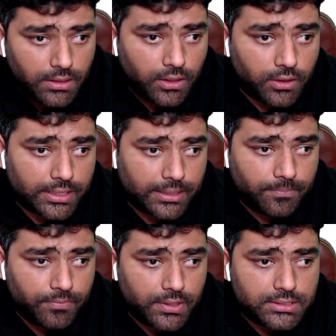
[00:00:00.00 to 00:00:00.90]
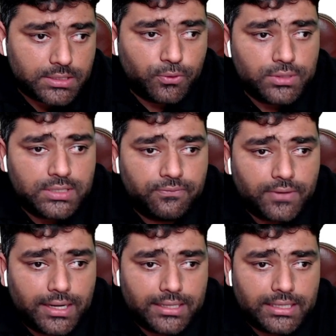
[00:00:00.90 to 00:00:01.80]
Okay, suppose if
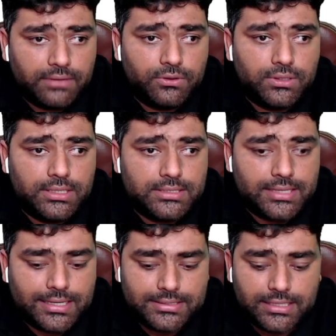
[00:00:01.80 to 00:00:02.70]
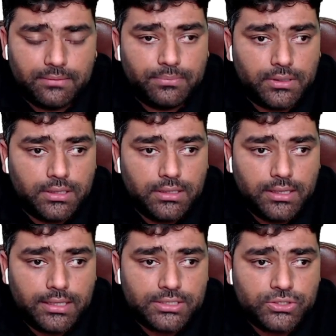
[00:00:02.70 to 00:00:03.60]
I give you this example,
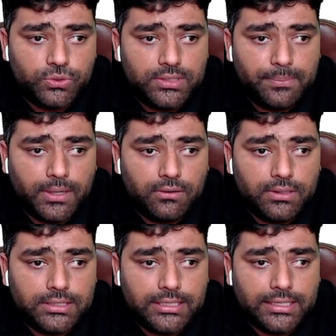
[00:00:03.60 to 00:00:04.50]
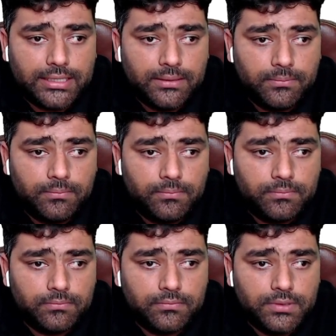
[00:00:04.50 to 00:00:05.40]
x to the power 3
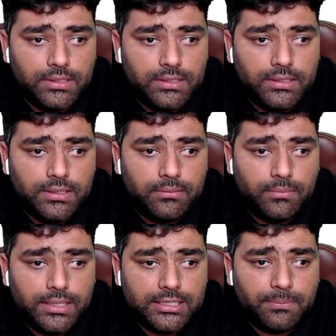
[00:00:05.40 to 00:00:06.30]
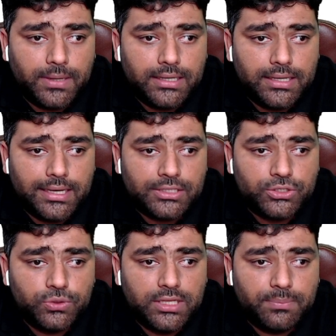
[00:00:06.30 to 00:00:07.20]
multiply x
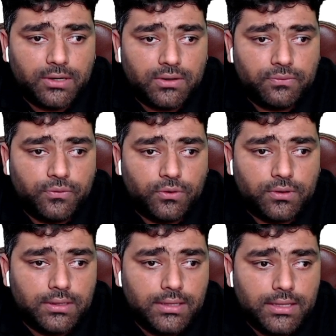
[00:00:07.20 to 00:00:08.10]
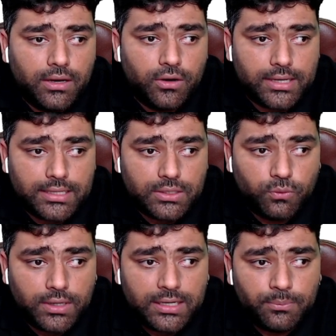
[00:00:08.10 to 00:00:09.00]
to the power 4. Okay, the
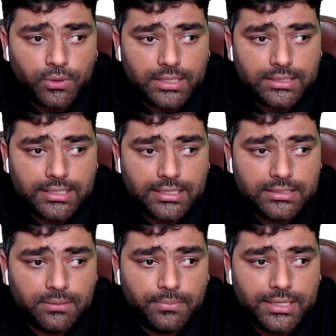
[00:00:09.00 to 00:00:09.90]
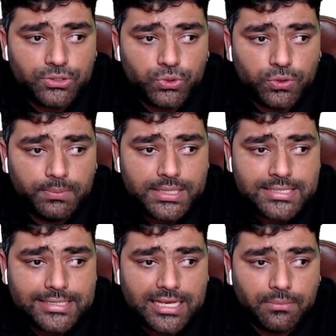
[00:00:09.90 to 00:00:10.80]
one important thing, the base should be
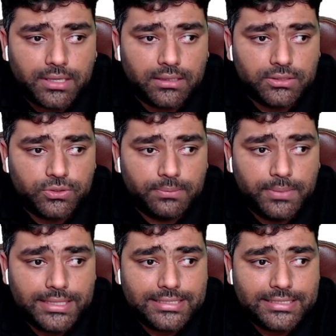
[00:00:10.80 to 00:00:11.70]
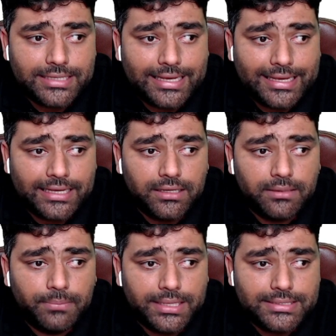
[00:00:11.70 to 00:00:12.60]
same here. So base is a here,
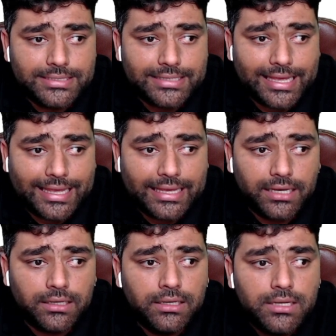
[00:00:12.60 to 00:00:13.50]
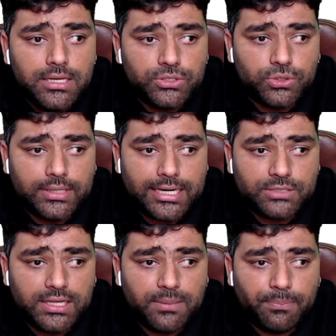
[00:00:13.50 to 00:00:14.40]
base is a here. So that's
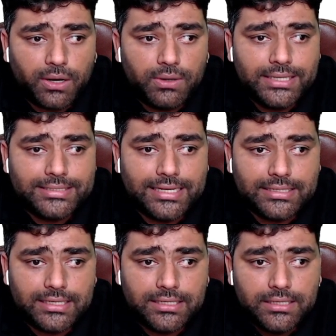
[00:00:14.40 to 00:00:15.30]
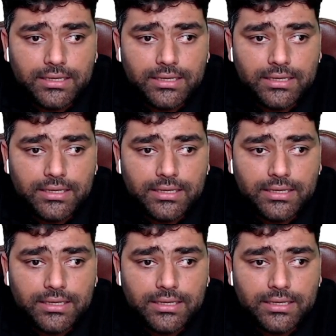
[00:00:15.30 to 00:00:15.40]
why the power is added.